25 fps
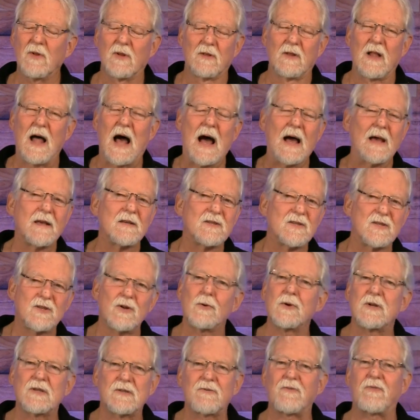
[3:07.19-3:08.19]
lies
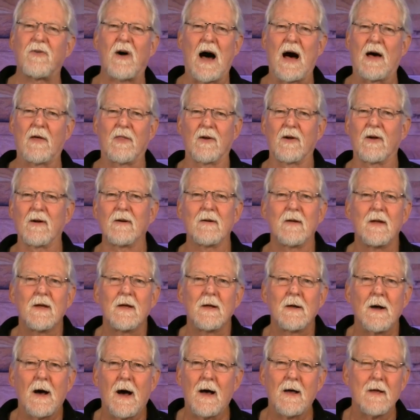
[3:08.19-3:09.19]
to his father.
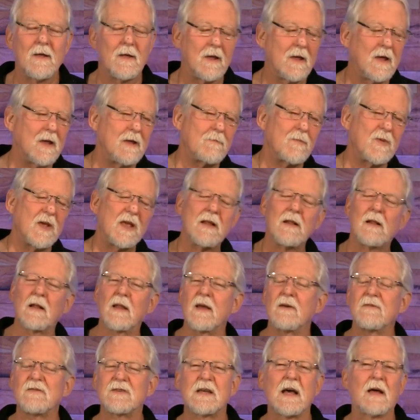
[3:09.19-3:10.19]
He
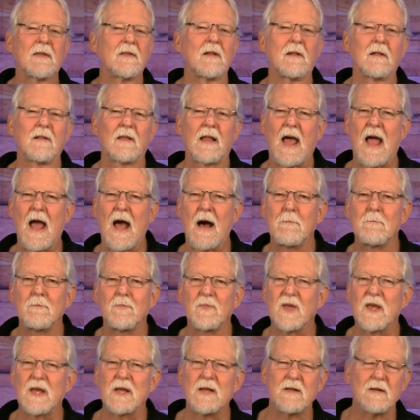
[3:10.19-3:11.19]
lives on the
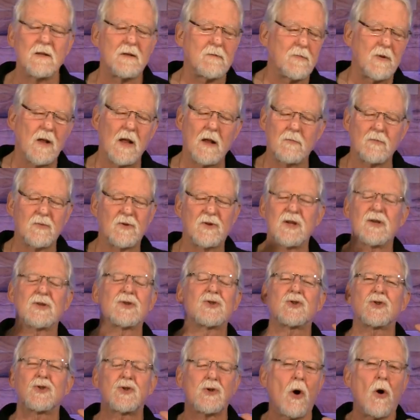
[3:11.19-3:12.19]
lamb.
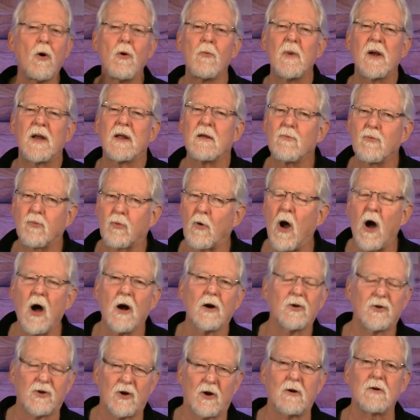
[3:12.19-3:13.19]
Just so many
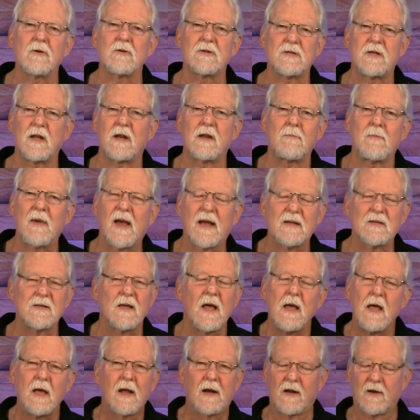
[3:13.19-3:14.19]
wrong turns that he makes,
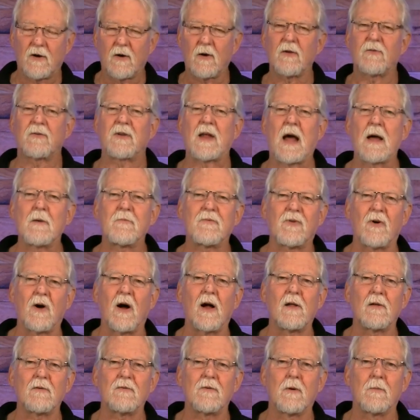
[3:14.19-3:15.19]
and I don't have time for
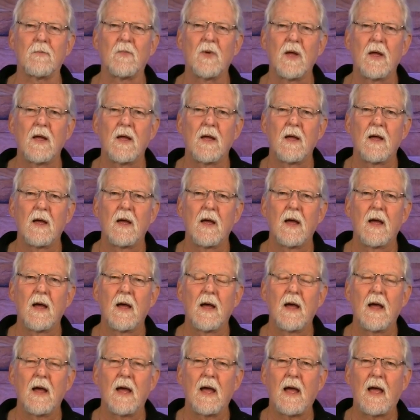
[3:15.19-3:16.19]
all of them.
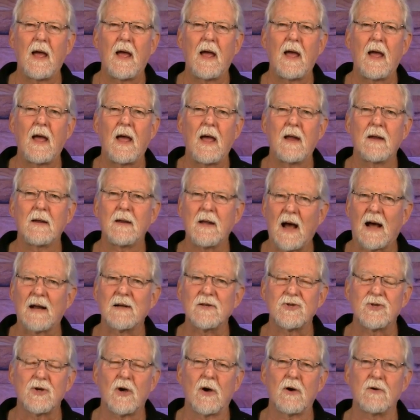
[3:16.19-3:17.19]
And
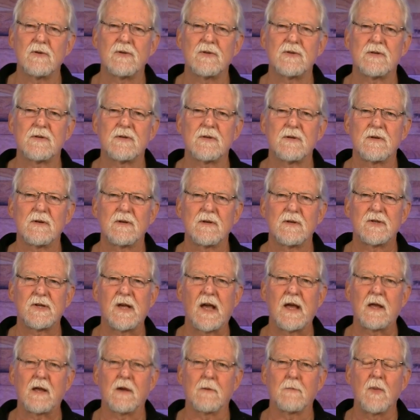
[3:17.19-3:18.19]
God chose
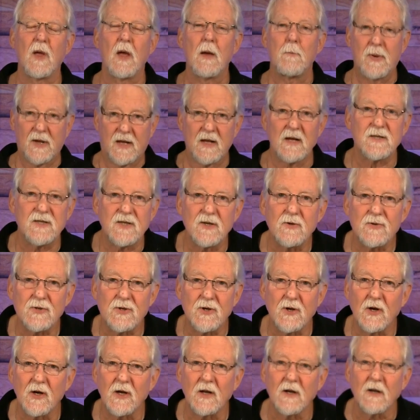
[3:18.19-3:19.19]
Jacob because he was
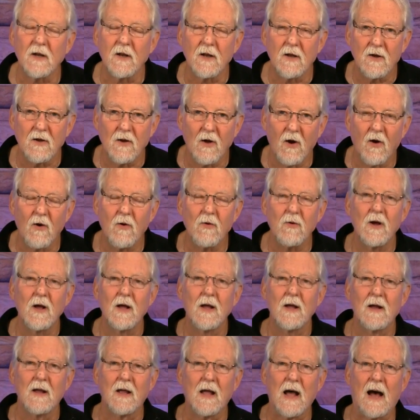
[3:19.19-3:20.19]
good. No,
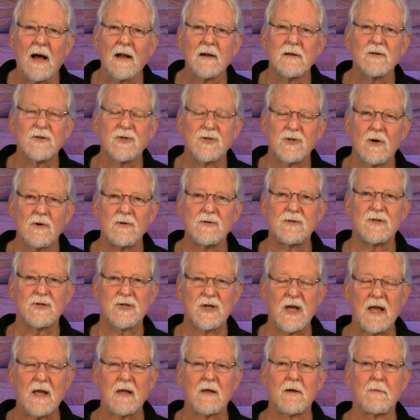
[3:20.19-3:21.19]
God chose
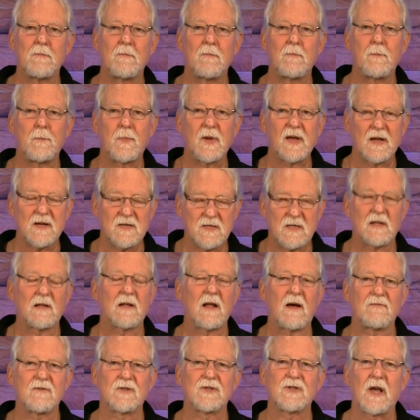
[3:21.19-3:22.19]
Jacob because he
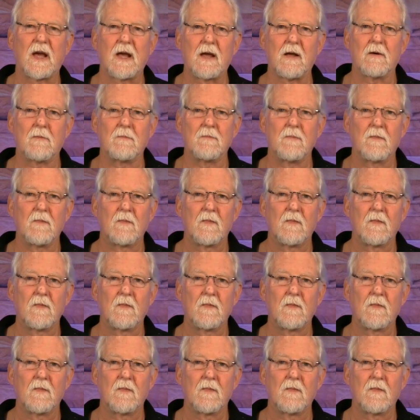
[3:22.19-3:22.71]
loved Jacob.